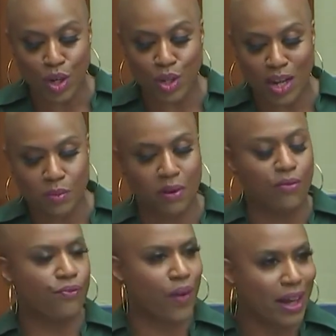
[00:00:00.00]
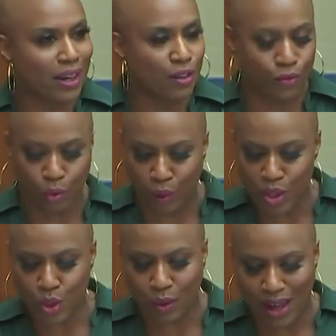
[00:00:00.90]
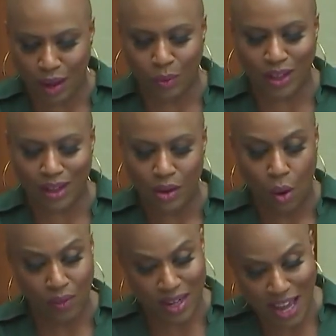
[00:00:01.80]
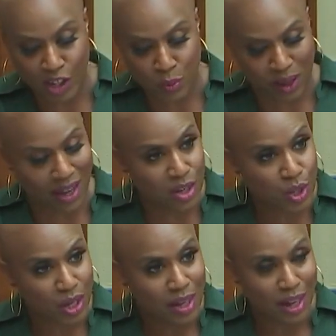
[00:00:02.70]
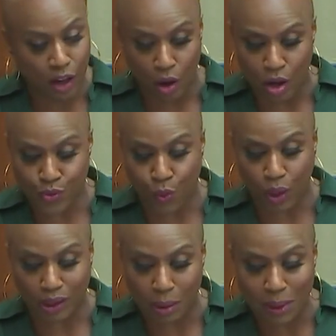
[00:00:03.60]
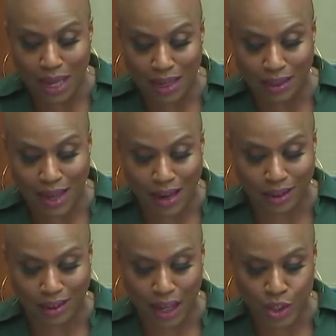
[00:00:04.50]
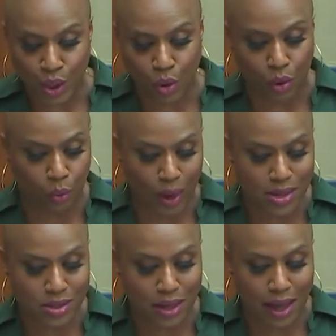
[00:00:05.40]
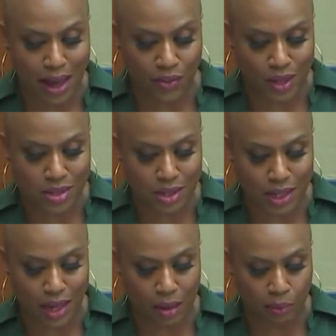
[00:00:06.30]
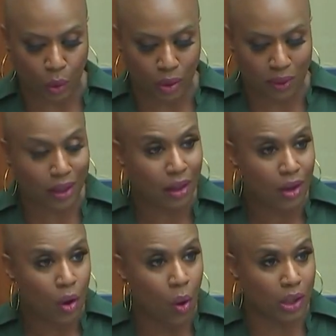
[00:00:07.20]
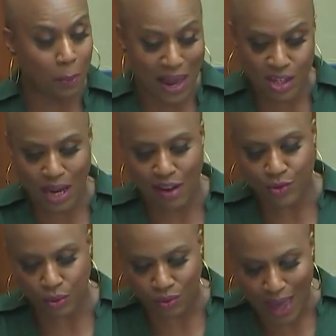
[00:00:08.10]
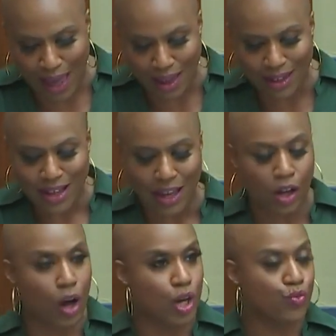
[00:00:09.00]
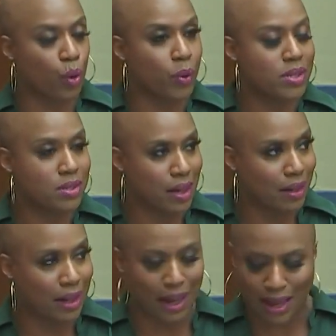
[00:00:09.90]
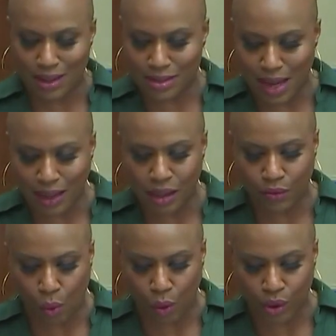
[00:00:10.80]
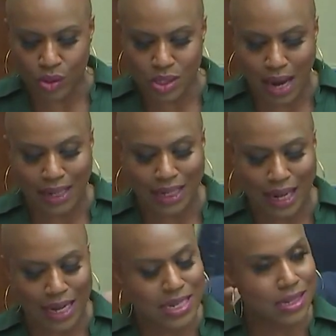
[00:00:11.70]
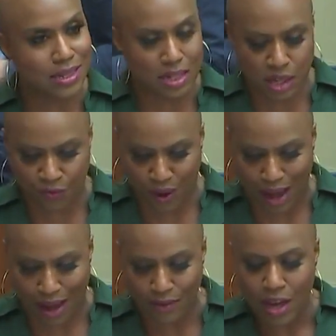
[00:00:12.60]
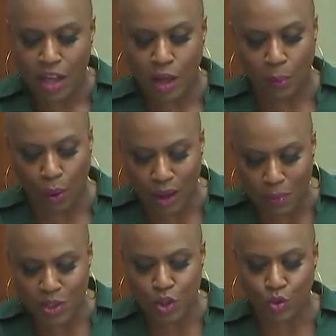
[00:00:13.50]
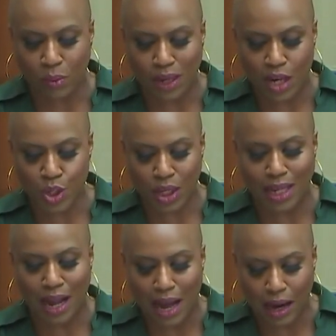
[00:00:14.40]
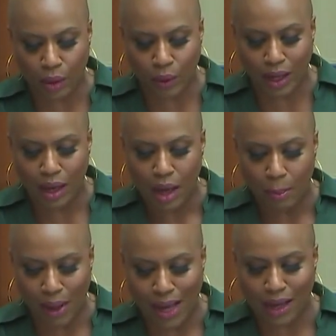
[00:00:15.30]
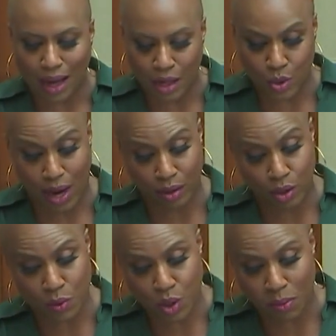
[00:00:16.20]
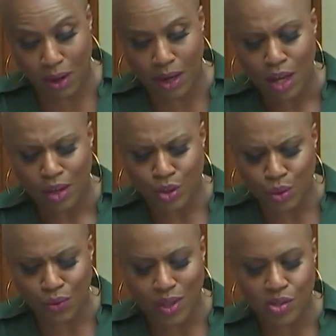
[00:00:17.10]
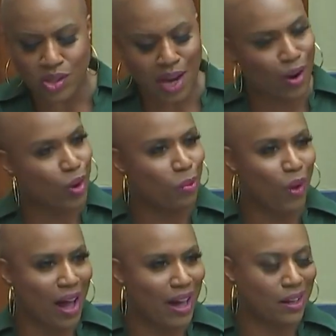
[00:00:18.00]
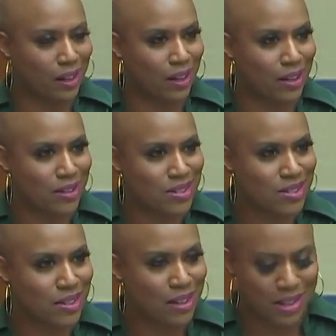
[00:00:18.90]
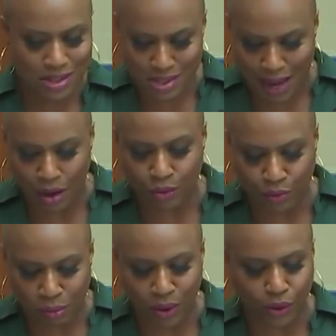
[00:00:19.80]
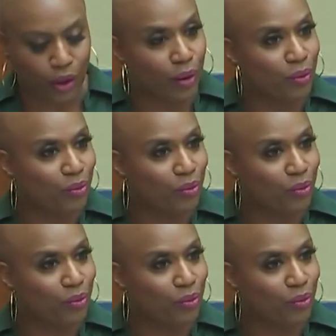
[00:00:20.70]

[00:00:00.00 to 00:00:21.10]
has been fighting for racial equity. On the next page, it calls for eliminating data collection on race and ethnicity in employment. On the page after that, it calls for rescinding an executive order signed in 1965 that prohibits discrimination in hiring by contractors. Mr. Berry, do these terrible ideas sound familiar?